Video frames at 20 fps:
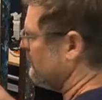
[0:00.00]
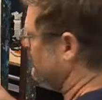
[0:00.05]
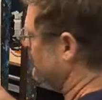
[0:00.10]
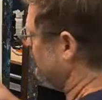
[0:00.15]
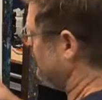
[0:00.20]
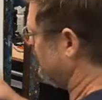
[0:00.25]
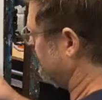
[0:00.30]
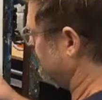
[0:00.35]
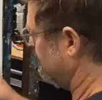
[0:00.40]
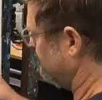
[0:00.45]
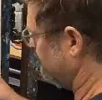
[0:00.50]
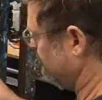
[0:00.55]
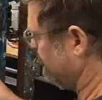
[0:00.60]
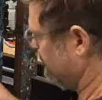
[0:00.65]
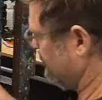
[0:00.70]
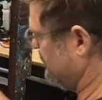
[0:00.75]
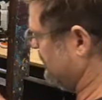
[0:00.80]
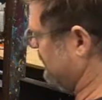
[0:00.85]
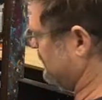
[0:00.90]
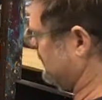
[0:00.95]

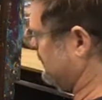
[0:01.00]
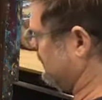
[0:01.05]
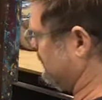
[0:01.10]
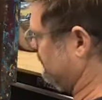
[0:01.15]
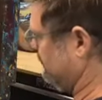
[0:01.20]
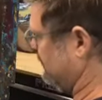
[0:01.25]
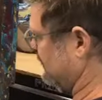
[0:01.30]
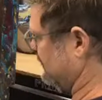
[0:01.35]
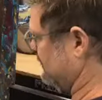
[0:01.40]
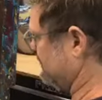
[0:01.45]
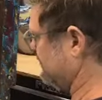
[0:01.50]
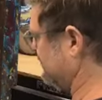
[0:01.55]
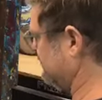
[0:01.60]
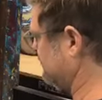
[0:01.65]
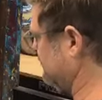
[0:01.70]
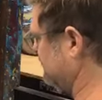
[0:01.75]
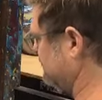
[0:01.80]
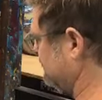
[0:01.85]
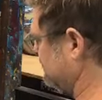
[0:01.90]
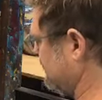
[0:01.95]
And I'm going to set
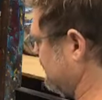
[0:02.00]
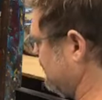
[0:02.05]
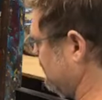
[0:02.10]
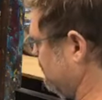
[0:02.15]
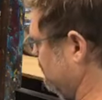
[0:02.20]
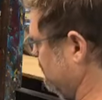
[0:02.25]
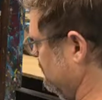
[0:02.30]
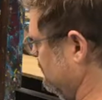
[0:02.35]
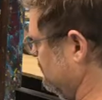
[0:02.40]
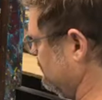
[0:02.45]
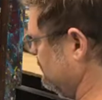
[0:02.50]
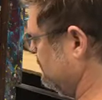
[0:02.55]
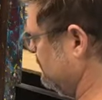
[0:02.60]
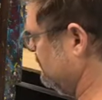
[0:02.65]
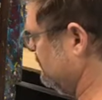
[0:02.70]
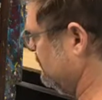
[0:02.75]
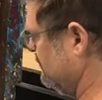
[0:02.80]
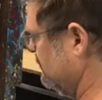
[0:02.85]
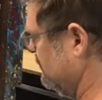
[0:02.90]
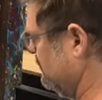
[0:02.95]
this down.
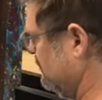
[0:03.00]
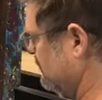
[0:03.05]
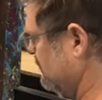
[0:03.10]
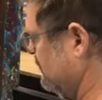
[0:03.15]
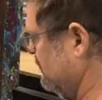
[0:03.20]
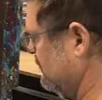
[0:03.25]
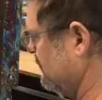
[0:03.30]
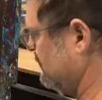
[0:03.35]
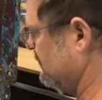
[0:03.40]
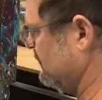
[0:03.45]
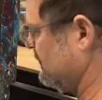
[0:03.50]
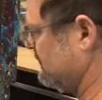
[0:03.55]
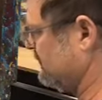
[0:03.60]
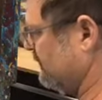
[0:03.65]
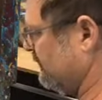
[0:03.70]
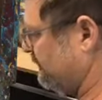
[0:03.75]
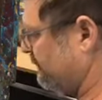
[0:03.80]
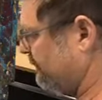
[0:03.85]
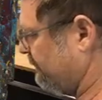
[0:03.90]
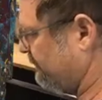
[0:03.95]
So
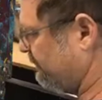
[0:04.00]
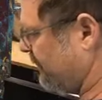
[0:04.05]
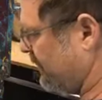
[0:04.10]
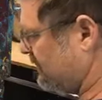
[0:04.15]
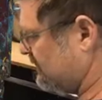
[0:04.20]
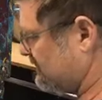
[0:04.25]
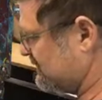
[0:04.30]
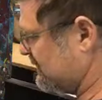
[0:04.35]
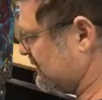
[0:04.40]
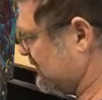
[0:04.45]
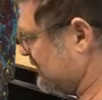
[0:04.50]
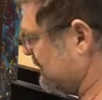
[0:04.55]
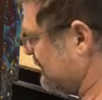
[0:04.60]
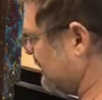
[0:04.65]
the first thing